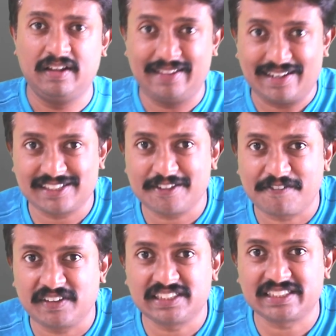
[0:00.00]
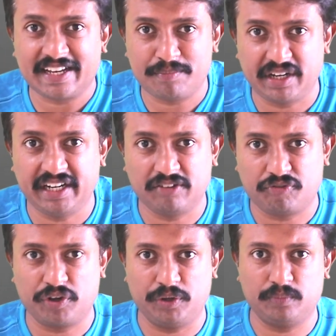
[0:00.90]
That's the first time reading
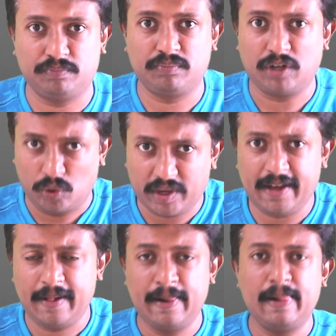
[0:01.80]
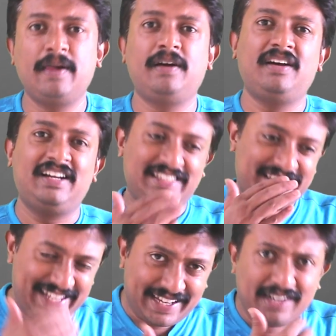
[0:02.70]
for you. Okay,
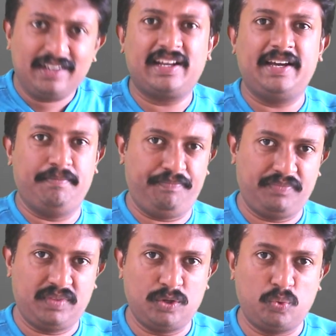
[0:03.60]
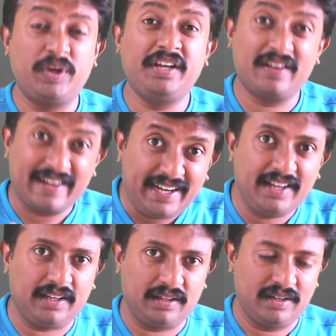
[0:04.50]
second time when you're
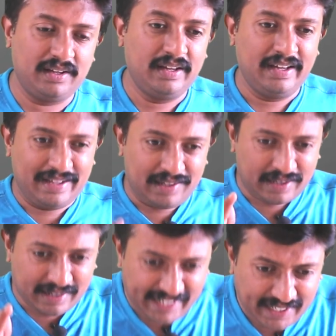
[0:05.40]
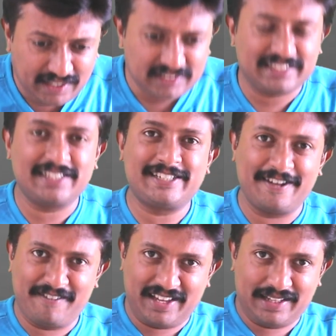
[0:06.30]
reading, read in such
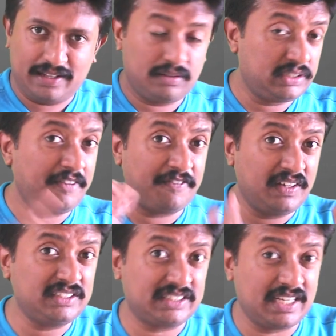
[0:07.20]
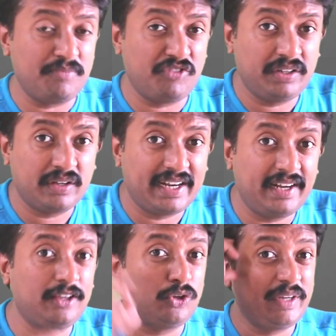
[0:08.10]
a way. See, first time when you're
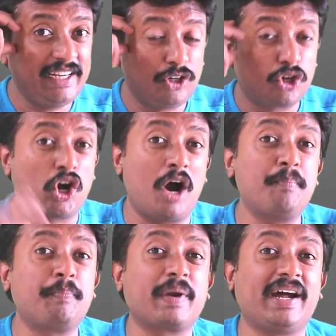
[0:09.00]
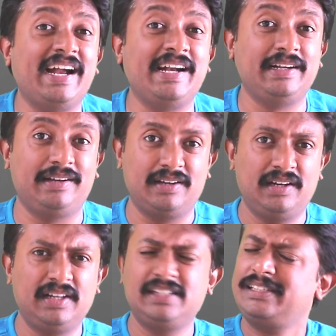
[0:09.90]
reading, you need to comprehend.
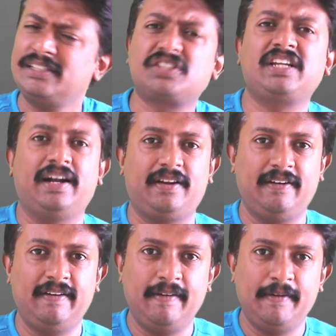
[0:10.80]
Just that.